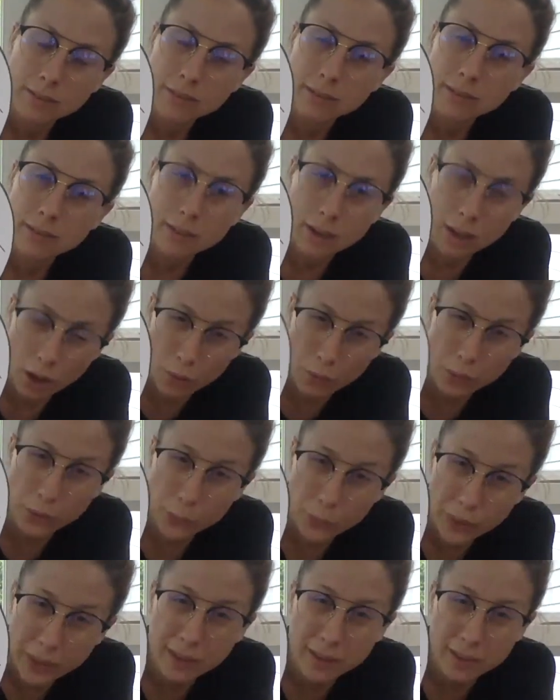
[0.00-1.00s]
No, you
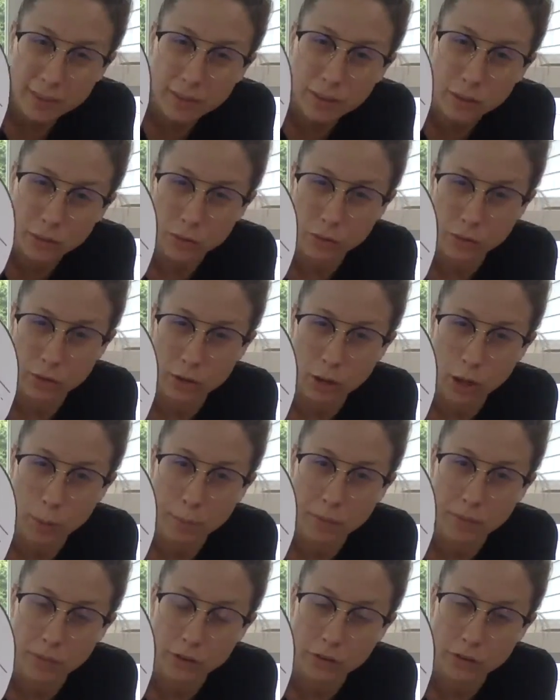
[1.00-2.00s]
can see through the top
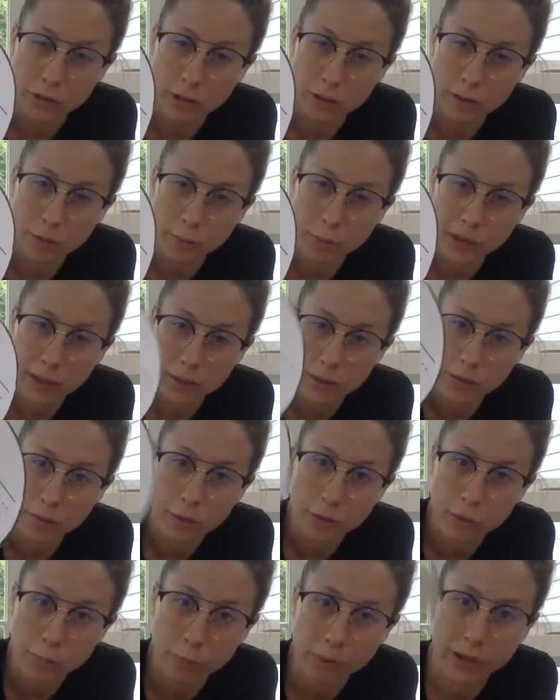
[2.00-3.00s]
of the trees because of its
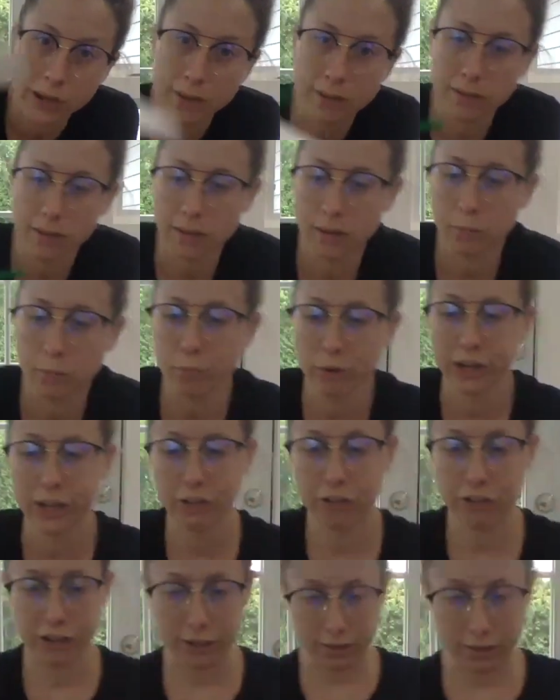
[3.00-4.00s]

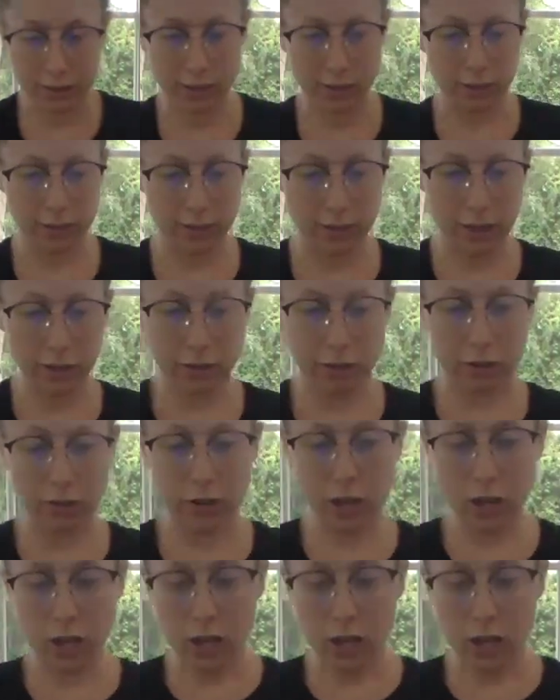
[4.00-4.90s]
branches and such.